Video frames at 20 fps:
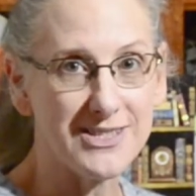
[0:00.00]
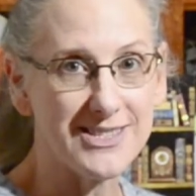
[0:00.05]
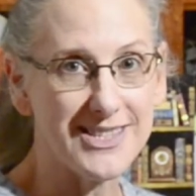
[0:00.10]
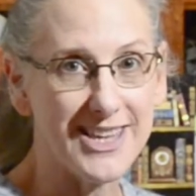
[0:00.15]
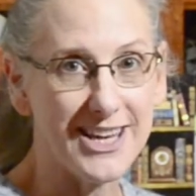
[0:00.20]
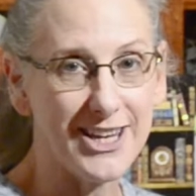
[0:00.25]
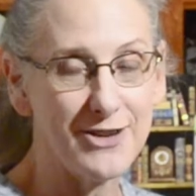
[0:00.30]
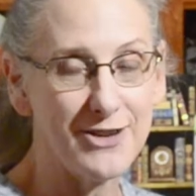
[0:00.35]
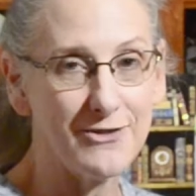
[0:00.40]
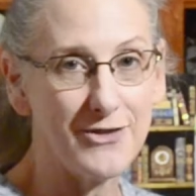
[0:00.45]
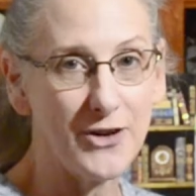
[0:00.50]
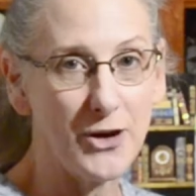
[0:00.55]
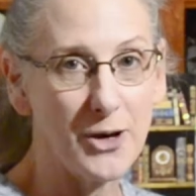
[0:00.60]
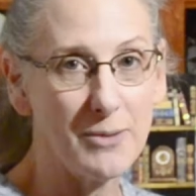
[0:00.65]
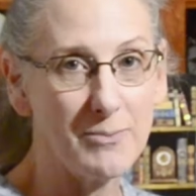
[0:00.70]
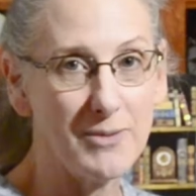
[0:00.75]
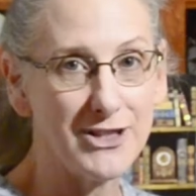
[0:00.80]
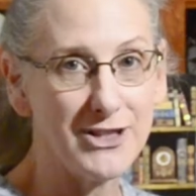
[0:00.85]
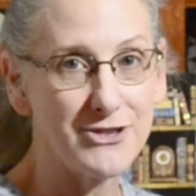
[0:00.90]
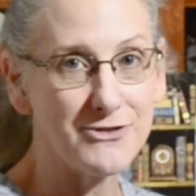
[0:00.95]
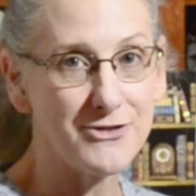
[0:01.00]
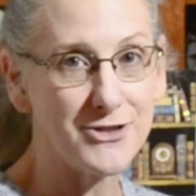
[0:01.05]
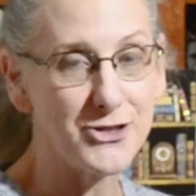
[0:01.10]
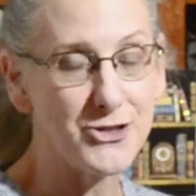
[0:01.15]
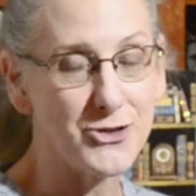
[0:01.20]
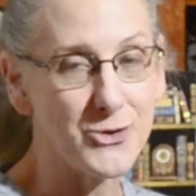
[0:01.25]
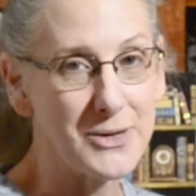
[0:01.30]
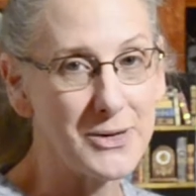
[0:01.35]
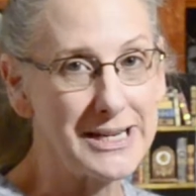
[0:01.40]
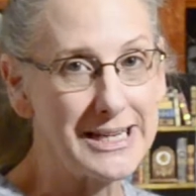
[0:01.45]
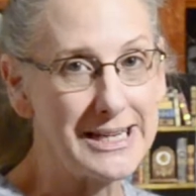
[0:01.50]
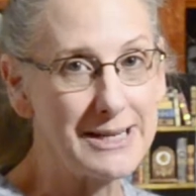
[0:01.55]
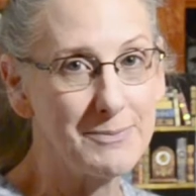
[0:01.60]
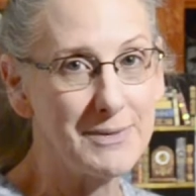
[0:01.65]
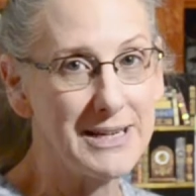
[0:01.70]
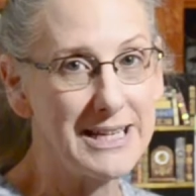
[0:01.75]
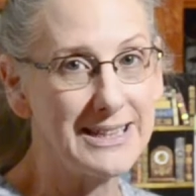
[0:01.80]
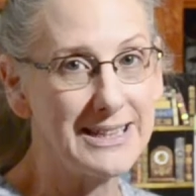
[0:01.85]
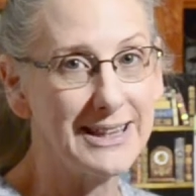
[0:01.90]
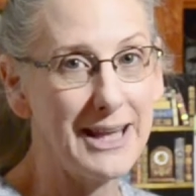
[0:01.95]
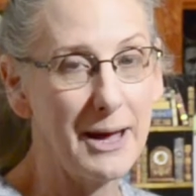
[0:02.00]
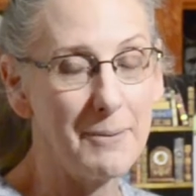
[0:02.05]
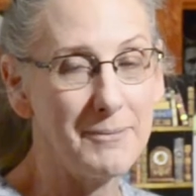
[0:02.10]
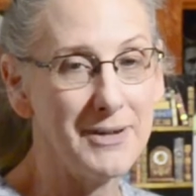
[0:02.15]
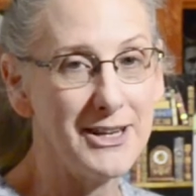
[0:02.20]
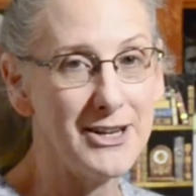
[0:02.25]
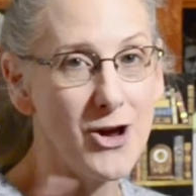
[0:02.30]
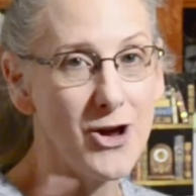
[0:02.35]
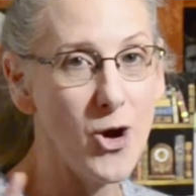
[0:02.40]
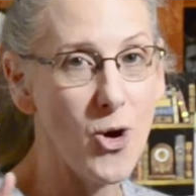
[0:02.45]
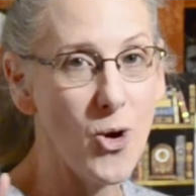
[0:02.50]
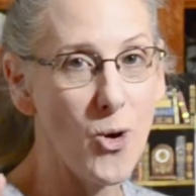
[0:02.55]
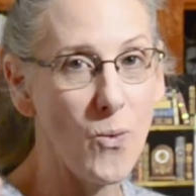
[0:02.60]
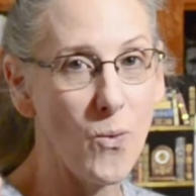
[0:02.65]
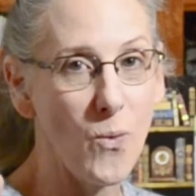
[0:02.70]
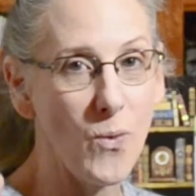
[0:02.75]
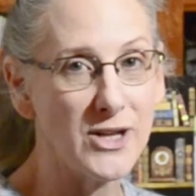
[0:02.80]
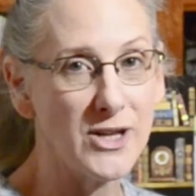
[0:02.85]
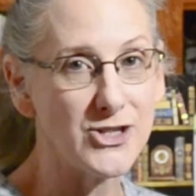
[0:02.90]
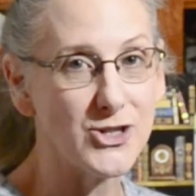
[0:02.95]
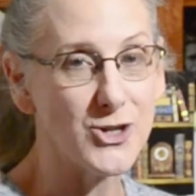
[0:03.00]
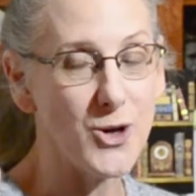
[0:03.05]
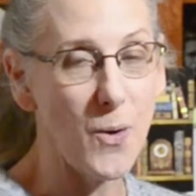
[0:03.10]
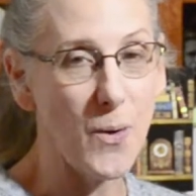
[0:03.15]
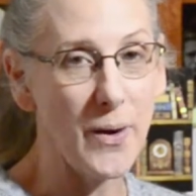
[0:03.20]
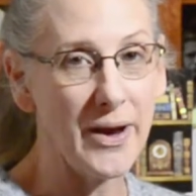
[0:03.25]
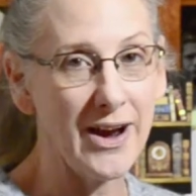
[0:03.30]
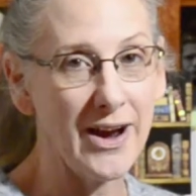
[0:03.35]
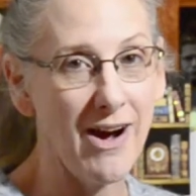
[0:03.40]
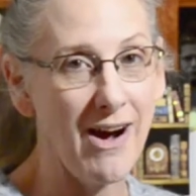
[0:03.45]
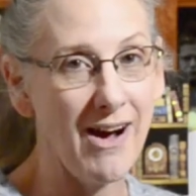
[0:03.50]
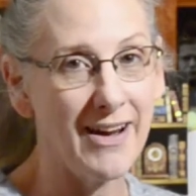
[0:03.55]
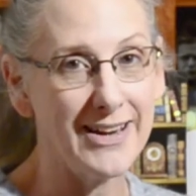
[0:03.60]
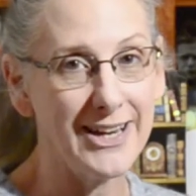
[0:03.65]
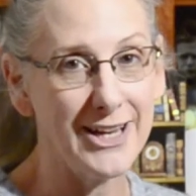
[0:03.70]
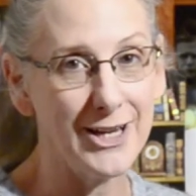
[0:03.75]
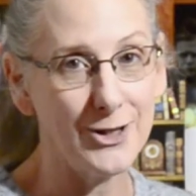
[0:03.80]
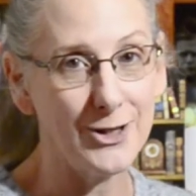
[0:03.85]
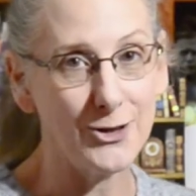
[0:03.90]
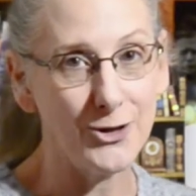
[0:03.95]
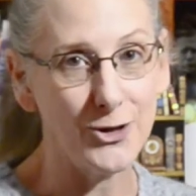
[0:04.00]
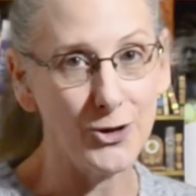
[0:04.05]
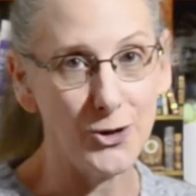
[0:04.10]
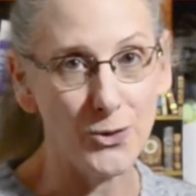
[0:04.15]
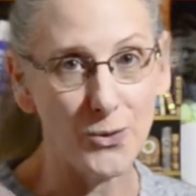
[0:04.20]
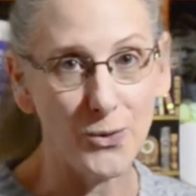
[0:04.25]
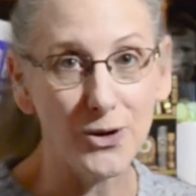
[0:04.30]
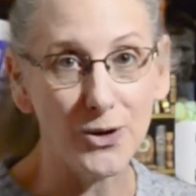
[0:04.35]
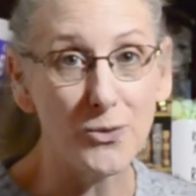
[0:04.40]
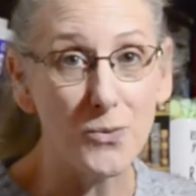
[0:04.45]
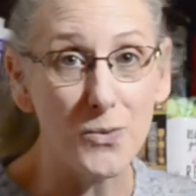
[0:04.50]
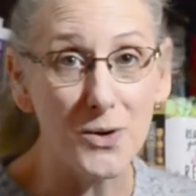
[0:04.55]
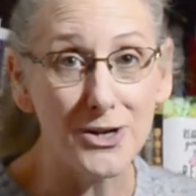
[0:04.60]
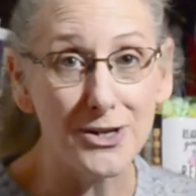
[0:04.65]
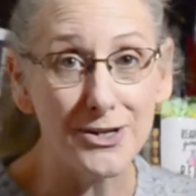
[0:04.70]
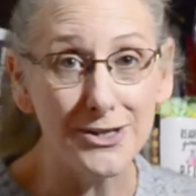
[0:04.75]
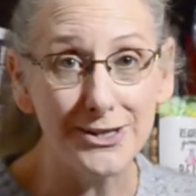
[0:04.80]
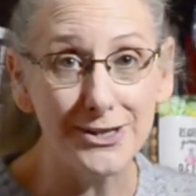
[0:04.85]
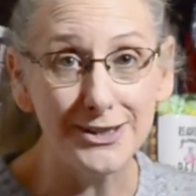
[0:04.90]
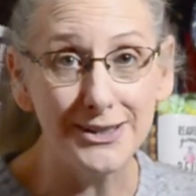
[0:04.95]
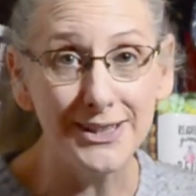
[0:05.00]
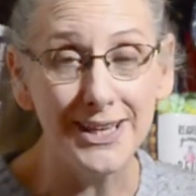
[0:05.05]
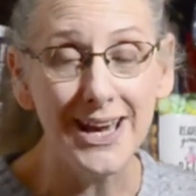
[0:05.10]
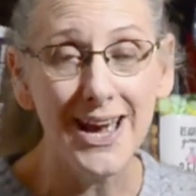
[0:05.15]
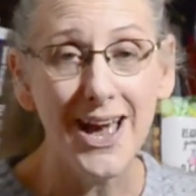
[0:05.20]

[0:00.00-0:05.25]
Thank you very much for joining me. Let me know what's going on in your world.